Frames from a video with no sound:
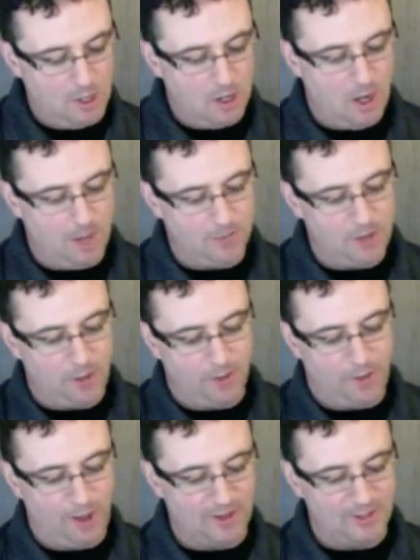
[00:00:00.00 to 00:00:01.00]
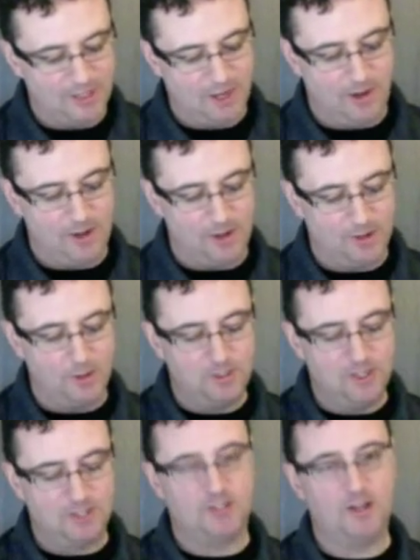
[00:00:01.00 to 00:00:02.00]
The other thing that's here on the
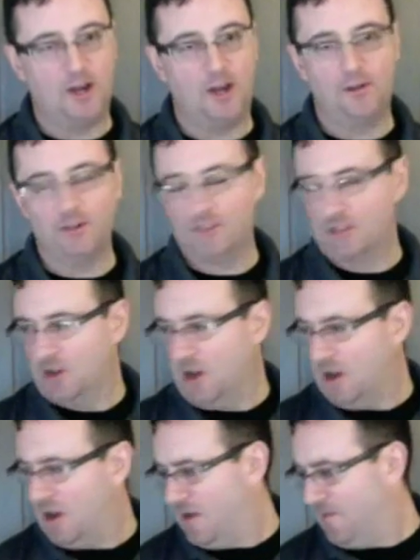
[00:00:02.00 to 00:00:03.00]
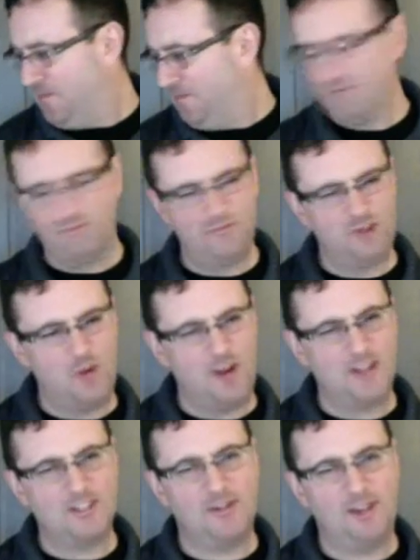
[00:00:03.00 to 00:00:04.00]
acoustic that the others don't
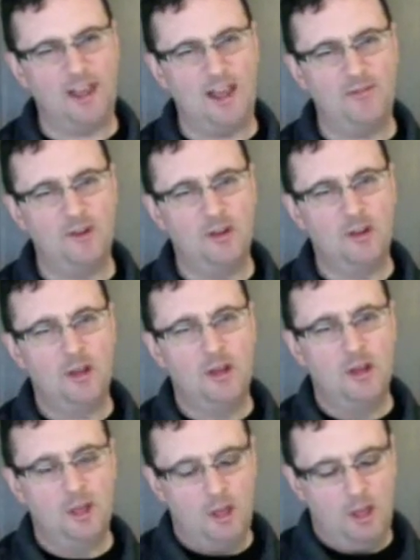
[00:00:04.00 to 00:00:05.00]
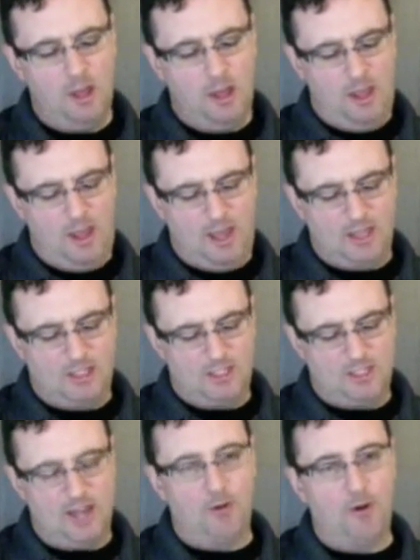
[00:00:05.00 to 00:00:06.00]
necessarily have is the
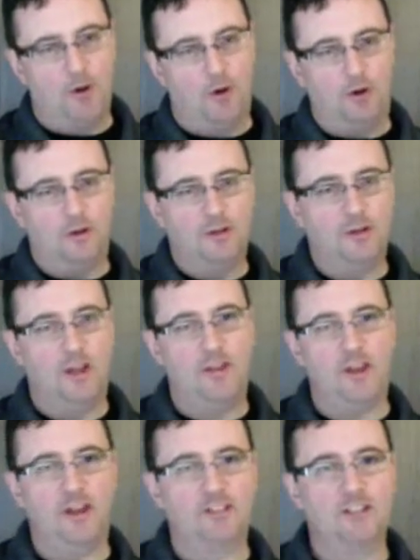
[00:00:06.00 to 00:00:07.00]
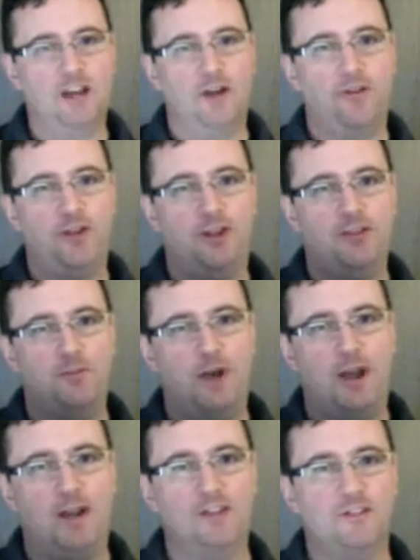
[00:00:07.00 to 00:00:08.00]
sound hole. And then you can see how thick the
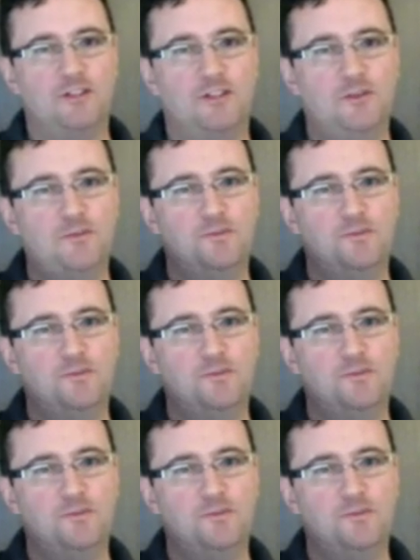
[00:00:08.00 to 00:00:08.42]
body is too.